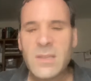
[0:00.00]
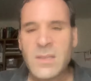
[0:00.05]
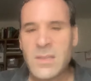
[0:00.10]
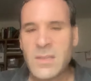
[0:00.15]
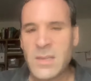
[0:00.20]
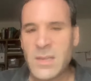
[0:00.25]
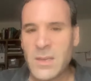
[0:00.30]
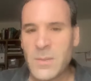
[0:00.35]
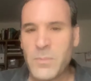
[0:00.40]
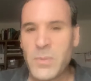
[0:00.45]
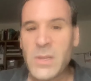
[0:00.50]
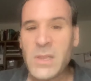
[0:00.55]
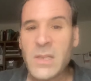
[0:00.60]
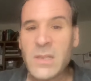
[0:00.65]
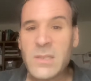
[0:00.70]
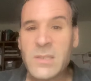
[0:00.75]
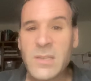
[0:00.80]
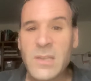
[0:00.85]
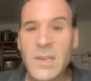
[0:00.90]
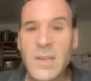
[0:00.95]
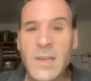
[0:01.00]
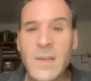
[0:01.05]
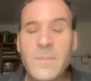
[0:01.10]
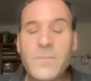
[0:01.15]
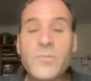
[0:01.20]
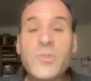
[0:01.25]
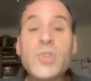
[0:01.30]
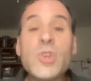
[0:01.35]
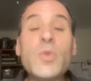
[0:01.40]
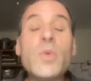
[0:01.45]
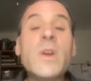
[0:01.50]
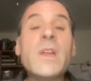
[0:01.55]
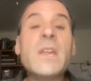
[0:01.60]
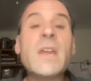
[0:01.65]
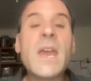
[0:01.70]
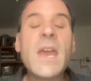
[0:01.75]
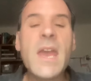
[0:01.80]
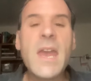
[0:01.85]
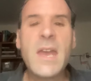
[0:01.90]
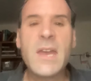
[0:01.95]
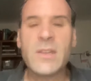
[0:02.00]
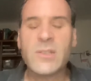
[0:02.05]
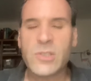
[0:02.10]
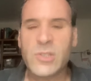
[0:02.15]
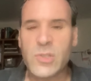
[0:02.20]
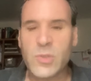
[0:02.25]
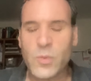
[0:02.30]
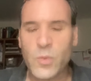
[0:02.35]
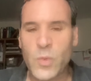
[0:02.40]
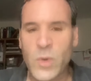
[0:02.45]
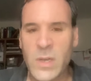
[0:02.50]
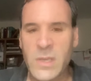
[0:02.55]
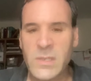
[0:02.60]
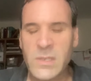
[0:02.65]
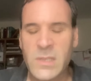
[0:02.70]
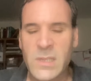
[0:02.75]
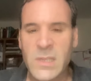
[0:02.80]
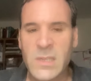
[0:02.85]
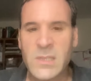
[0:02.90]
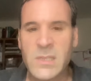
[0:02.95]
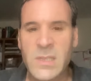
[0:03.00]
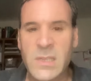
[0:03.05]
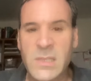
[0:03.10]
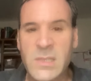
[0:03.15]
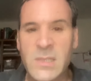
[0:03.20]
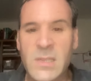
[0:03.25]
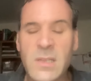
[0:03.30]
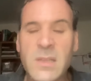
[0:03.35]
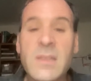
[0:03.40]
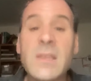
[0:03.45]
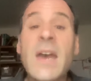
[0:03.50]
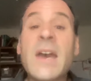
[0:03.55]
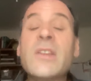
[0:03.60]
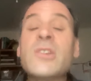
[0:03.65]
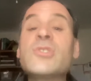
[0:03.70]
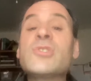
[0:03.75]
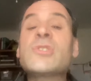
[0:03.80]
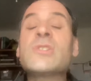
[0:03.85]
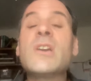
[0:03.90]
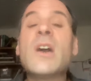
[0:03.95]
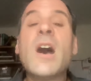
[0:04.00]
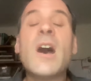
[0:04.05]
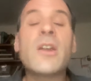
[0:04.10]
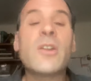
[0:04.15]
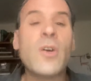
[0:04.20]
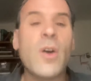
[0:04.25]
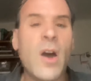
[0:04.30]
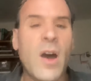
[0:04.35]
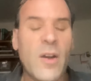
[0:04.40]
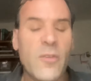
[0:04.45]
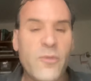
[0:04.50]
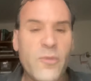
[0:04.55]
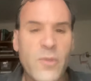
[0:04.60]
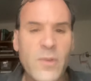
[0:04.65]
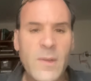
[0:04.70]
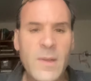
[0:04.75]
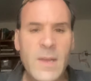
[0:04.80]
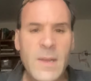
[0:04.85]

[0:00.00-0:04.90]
the ability to enhance one's existence. That is cut off.